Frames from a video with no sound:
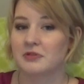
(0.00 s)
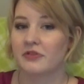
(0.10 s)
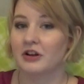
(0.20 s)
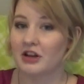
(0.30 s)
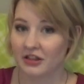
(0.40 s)

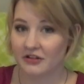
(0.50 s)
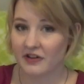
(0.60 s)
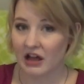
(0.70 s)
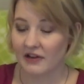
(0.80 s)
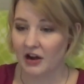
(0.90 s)
for another
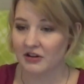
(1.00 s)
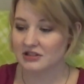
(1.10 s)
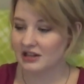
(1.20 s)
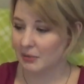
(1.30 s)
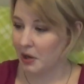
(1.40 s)
5
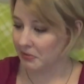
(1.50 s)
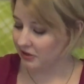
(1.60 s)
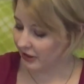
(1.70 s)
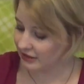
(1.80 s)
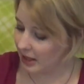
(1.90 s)
hours, and I probably
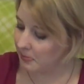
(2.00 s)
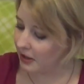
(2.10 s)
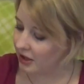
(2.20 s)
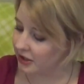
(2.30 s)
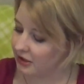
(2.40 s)
like that
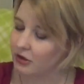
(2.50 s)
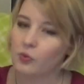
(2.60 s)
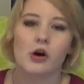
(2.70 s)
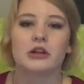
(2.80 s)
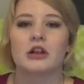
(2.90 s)
better than the
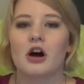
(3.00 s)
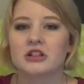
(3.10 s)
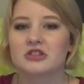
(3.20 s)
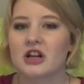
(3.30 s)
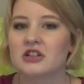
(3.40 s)
one
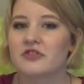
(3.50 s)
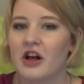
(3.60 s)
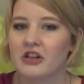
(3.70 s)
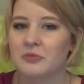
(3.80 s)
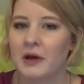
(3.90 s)
long stretch
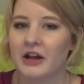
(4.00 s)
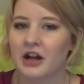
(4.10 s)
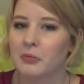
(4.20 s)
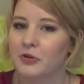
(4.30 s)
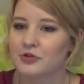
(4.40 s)
followed by a
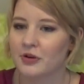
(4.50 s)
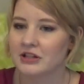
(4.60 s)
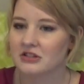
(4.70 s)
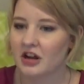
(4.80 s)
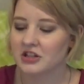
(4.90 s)
couple
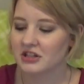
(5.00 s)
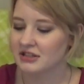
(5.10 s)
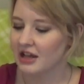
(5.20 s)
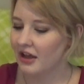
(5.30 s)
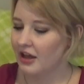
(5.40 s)
short
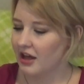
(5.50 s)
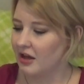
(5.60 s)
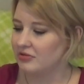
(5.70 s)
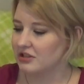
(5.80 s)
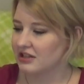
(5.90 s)
stretches,
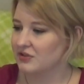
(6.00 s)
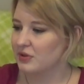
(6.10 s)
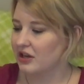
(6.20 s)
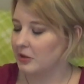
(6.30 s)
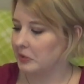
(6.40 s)
just because
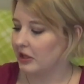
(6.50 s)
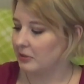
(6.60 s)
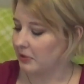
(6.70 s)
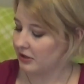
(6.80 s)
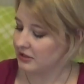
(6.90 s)
we end up
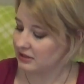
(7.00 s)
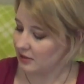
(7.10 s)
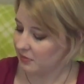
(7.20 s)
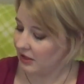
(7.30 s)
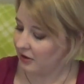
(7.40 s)
getting better
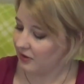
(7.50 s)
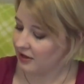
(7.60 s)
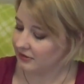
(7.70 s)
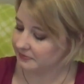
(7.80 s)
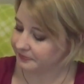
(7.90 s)
sleep that
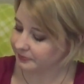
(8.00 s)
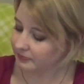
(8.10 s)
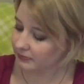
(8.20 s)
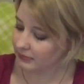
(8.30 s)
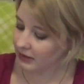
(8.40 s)
way.
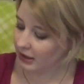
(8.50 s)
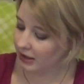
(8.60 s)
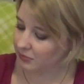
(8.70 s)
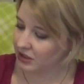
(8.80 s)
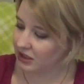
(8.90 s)

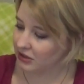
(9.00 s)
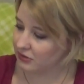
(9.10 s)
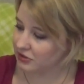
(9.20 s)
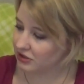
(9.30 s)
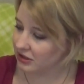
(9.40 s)
He
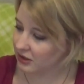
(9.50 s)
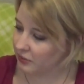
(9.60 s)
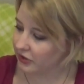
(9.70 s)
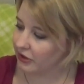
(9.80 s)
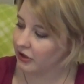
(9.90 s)
usually
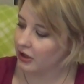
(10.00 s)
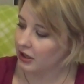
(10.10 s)
will